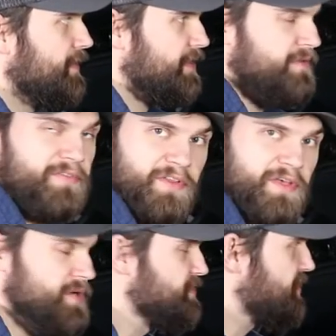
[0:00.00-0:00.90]
but for
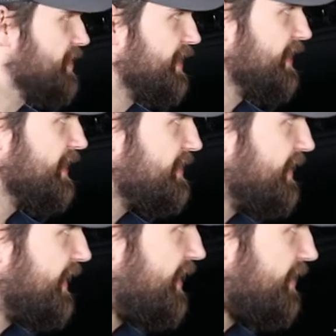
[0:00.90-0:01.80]
those, you're gonna need to
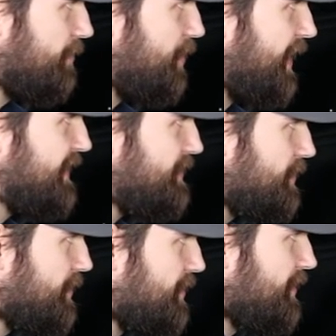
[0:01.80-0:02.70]
get your pry
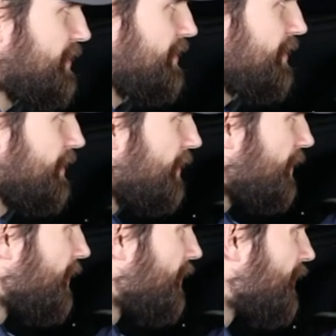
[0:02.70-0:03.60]
tool
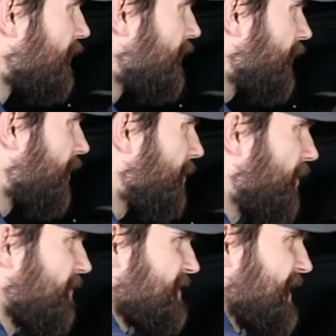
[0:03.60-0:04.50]
up
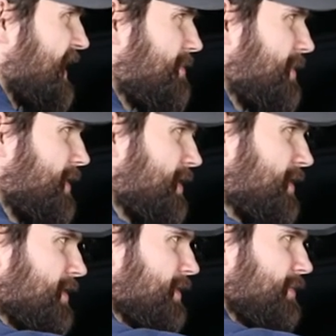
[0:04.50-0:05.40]
over top.
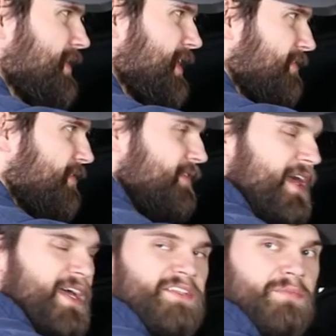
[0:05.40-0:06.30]
Careful
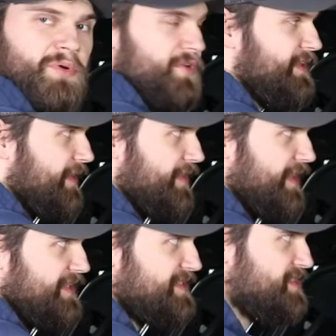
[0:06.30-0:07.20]
not to pull down
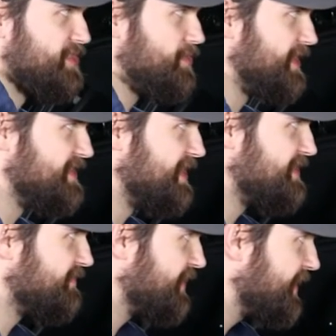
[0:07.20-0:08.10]
on this too
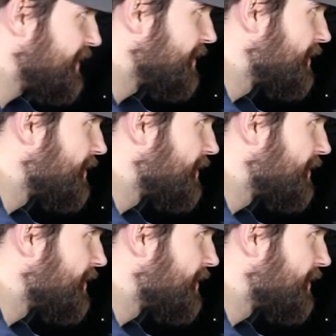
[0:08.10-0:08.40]
excessively.